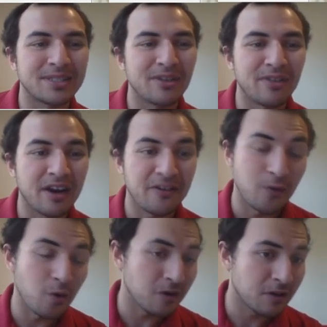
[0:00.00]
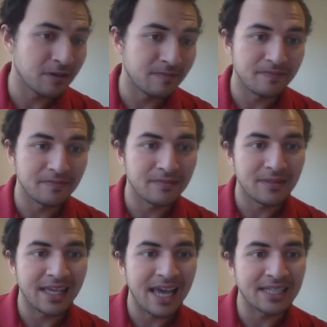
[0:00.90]
So therefore,
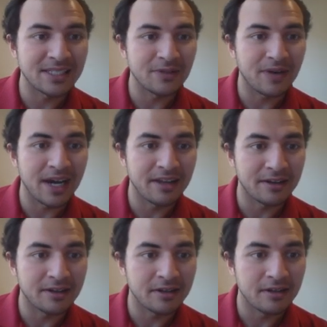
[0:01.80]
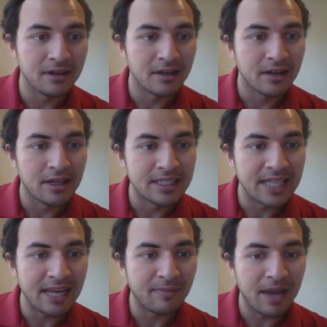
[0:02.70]
he has to either
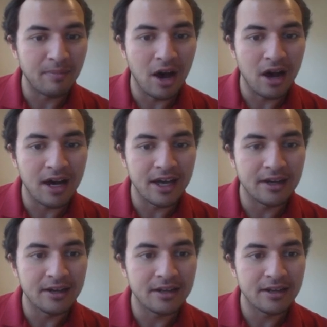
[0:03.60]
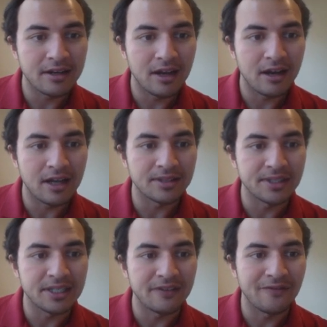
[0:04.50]
take my pawn on
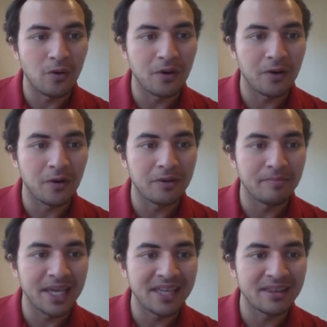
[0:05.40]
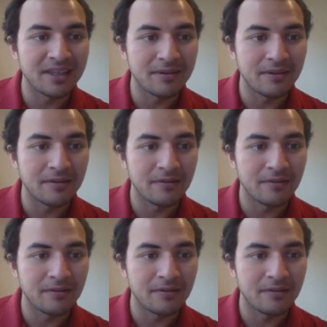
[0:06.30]
c4 or pin the